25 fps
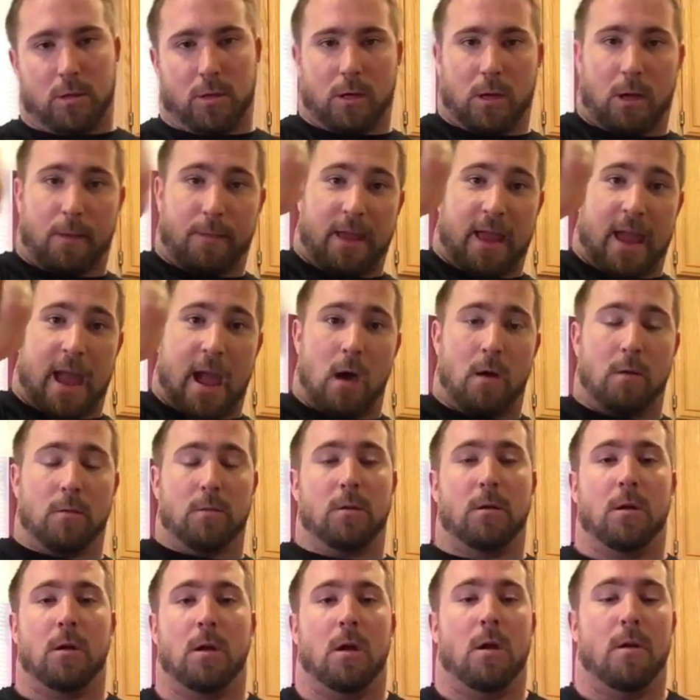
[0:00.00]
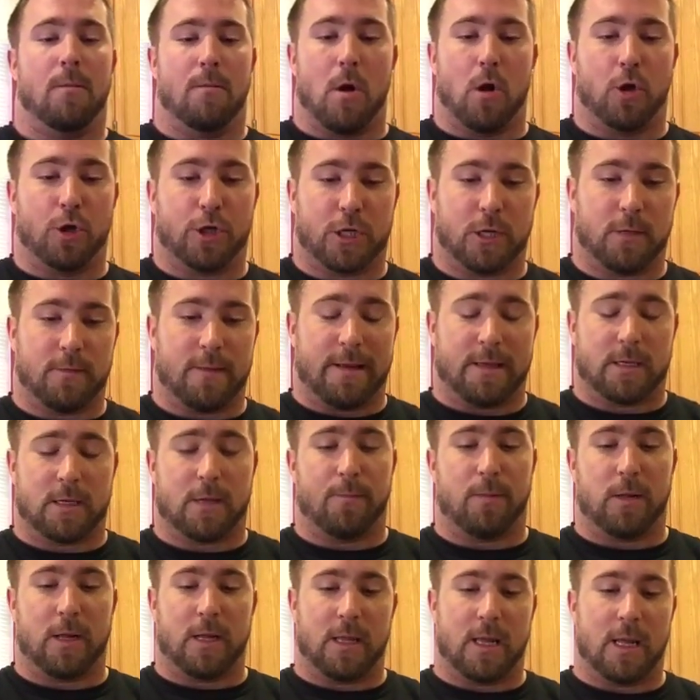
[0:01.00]
coming out motion. That's
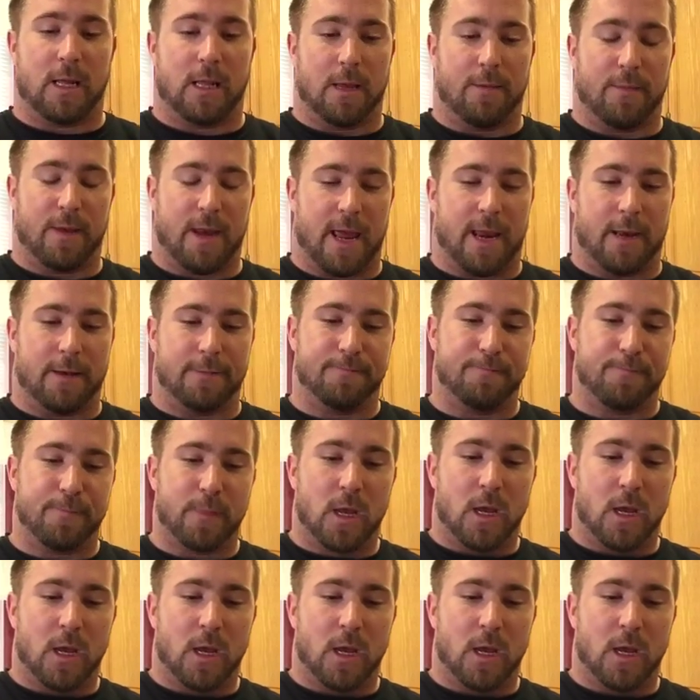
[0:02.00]
completely eliminated.